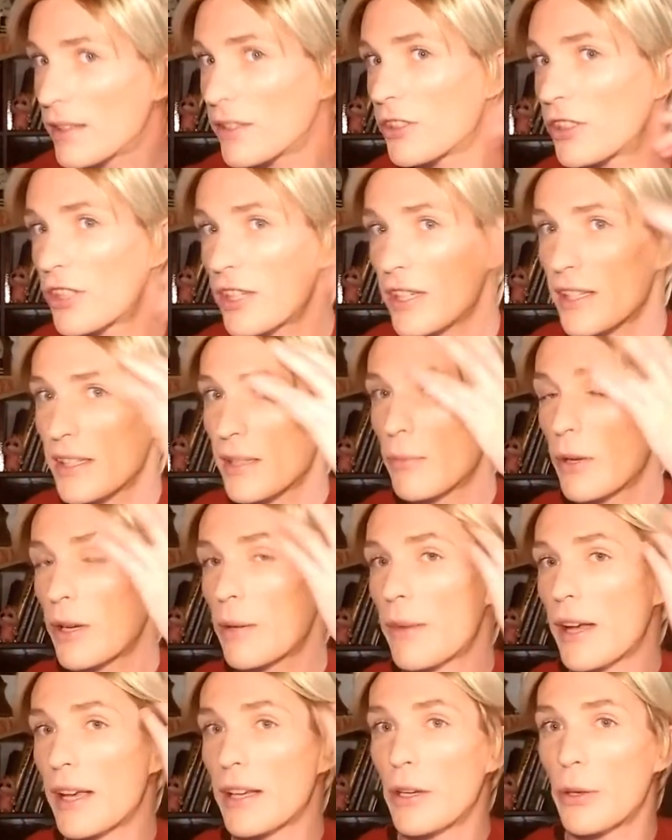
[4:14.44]
She is one
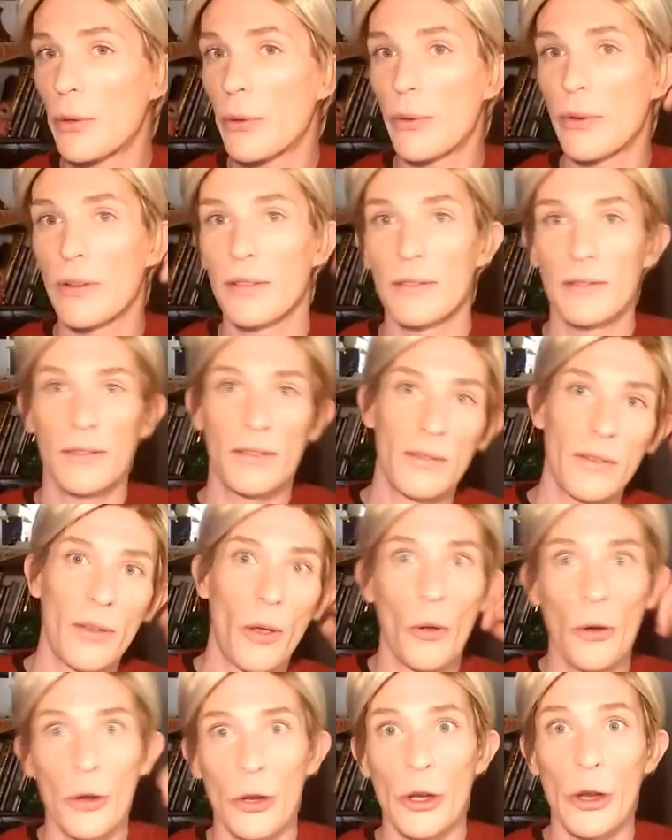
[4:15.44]
of my new
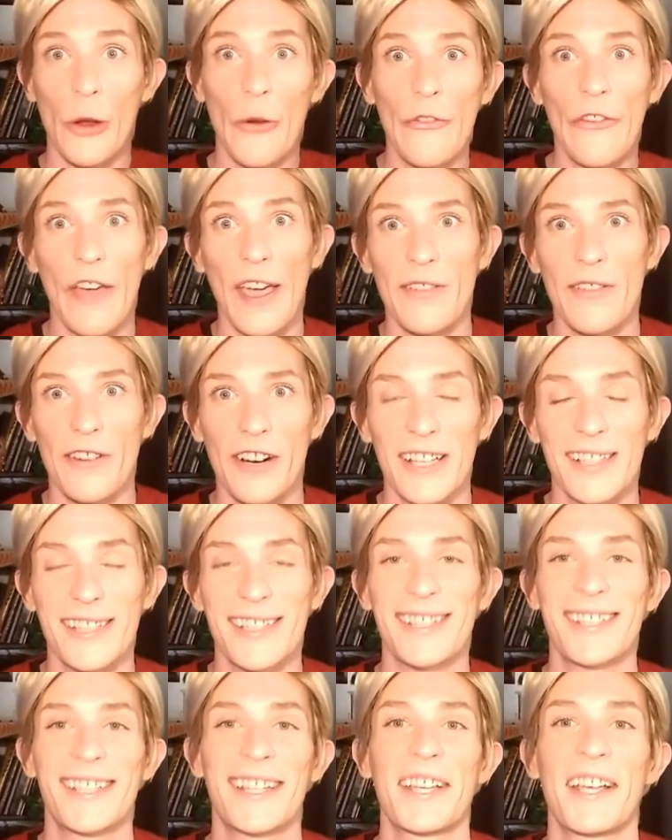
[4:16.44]

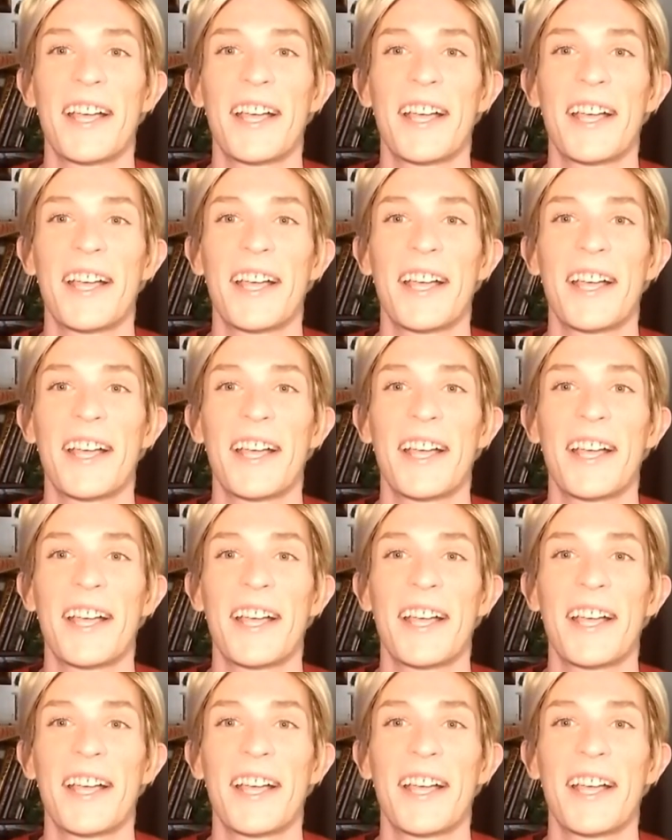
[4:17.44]
favorites.